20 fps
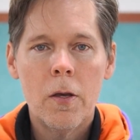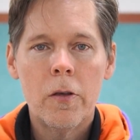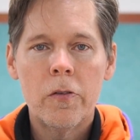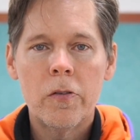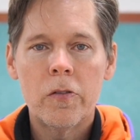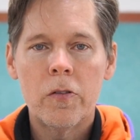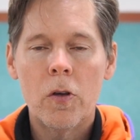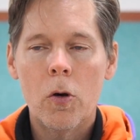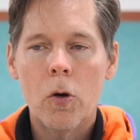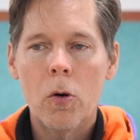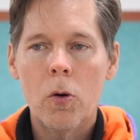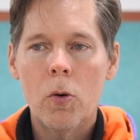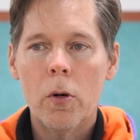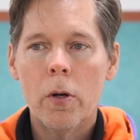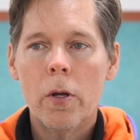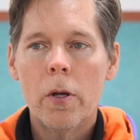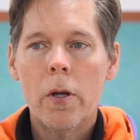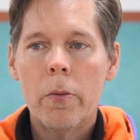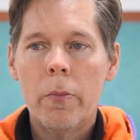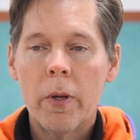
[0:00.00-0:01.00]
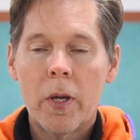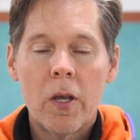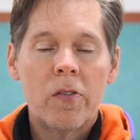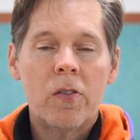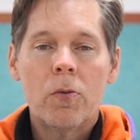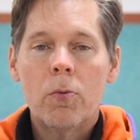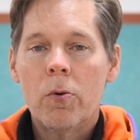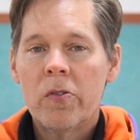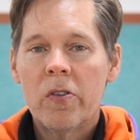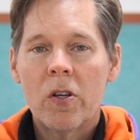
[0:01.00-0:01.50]
So, because
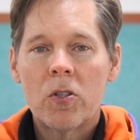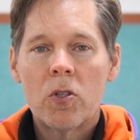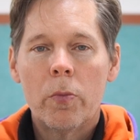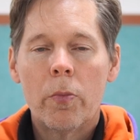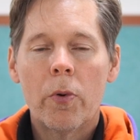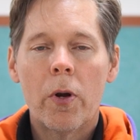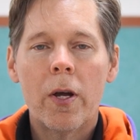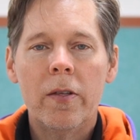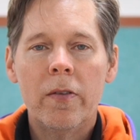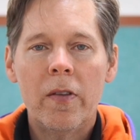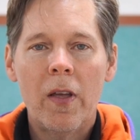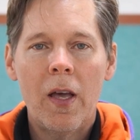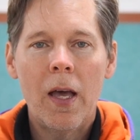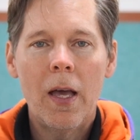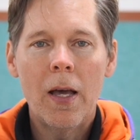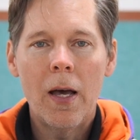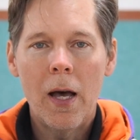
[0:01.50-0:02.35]
it was such a bright day,